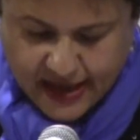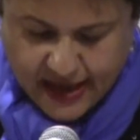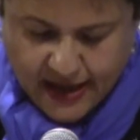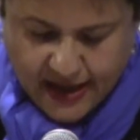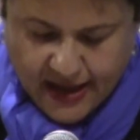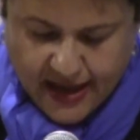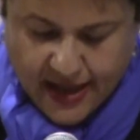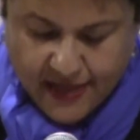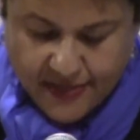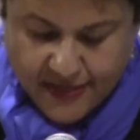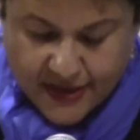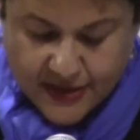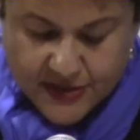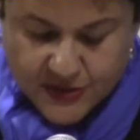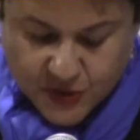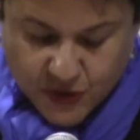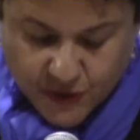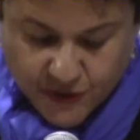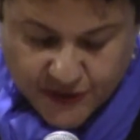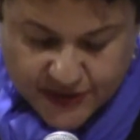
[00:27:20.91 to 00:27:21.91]
uh, and that
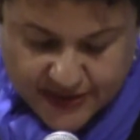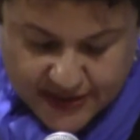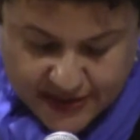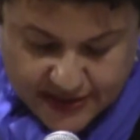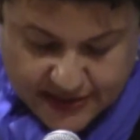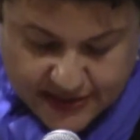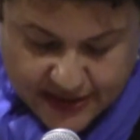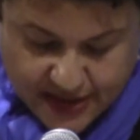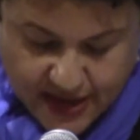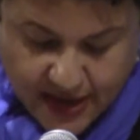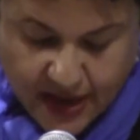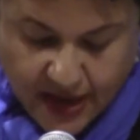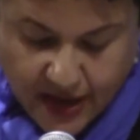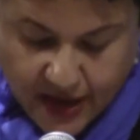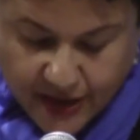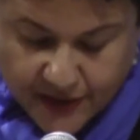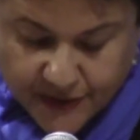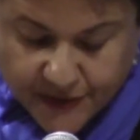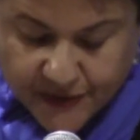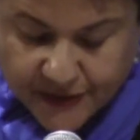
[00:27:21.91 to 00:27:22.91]
surfaces
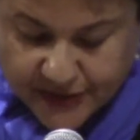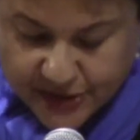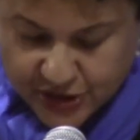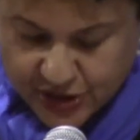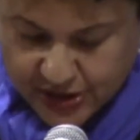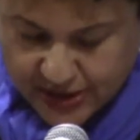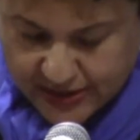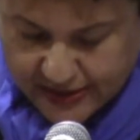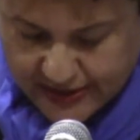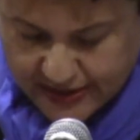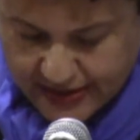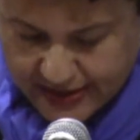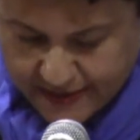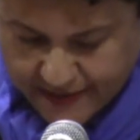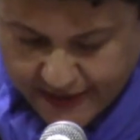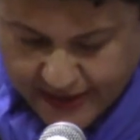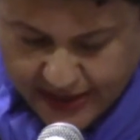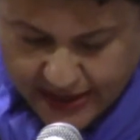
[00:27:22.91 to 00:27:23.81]
unflinchingly